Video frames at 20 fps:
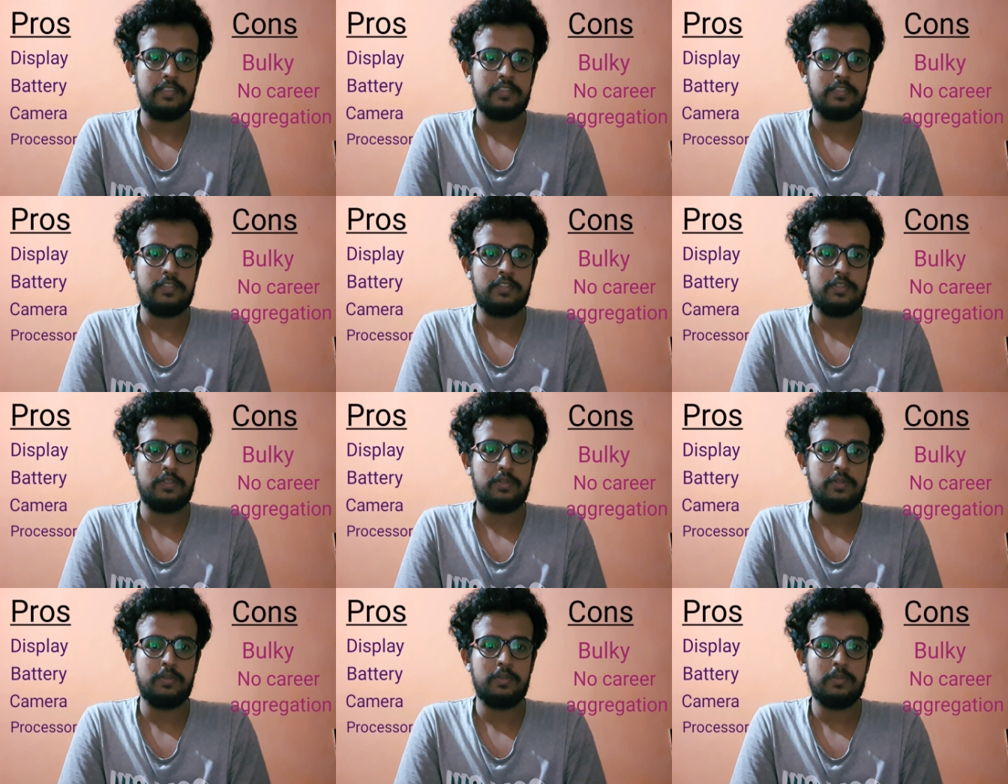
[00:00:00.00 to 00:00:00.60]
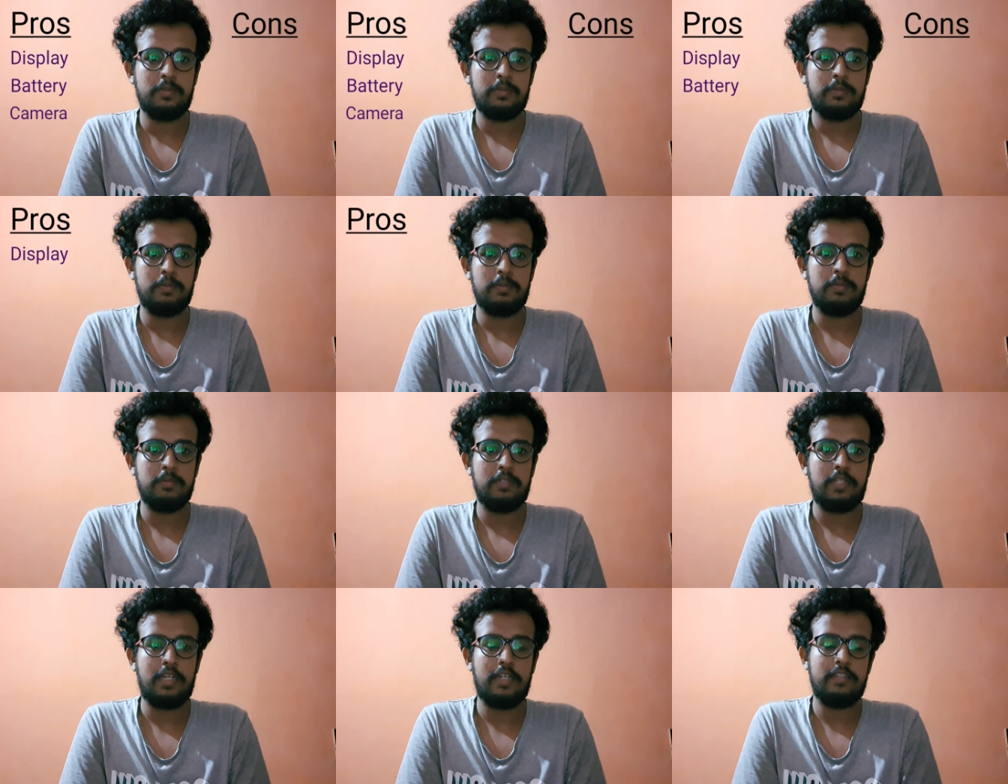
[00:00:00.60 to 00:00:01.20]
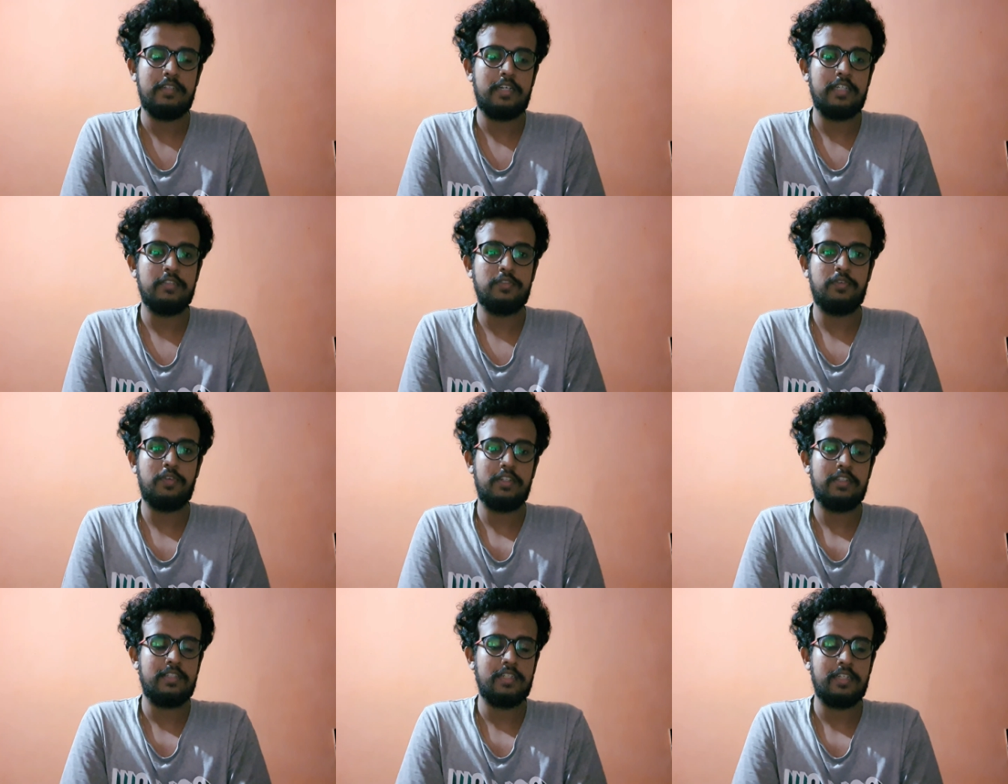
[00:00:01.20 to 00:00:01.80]
So that is
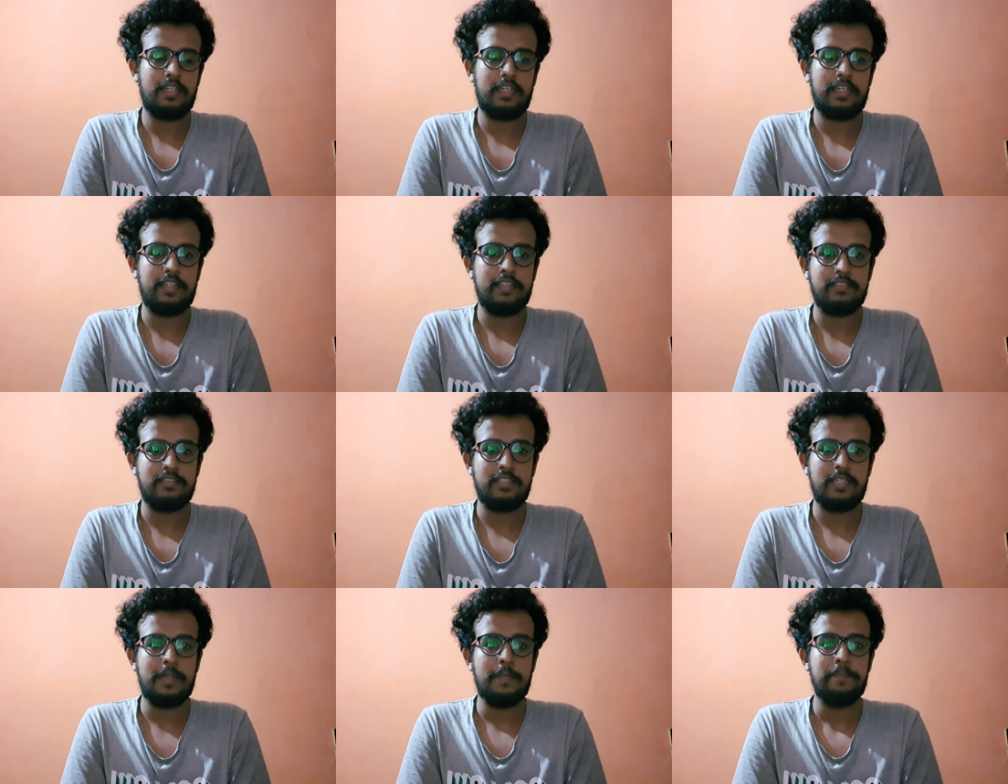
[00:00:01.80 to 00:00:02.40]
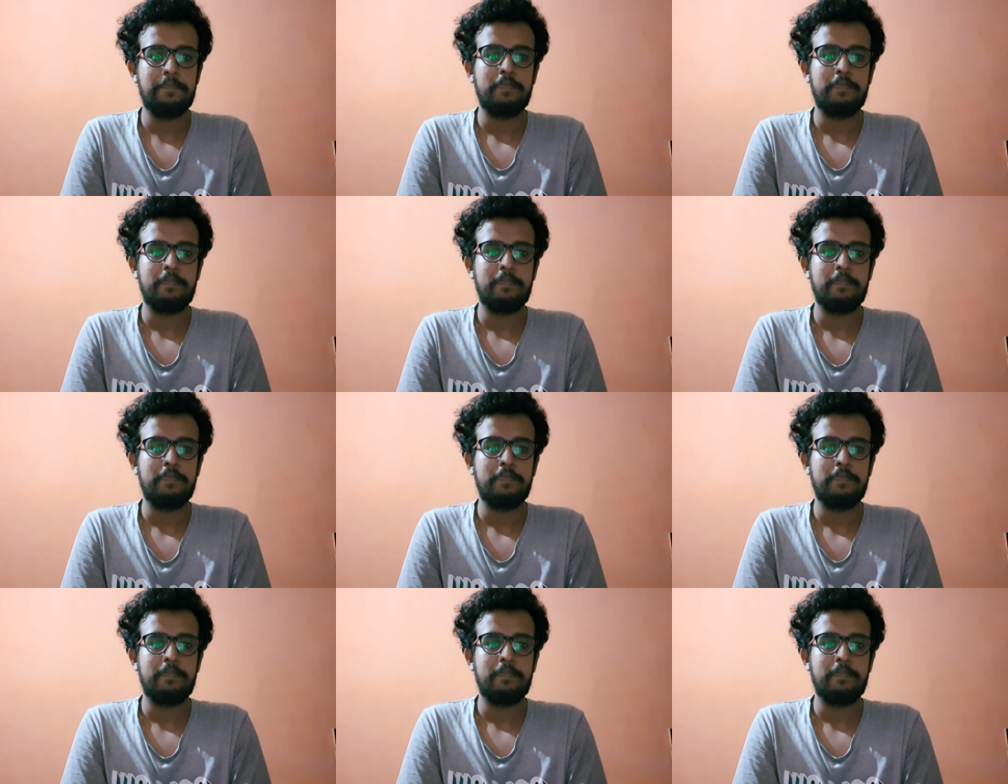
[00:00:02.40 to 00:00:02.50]
one thing I can say.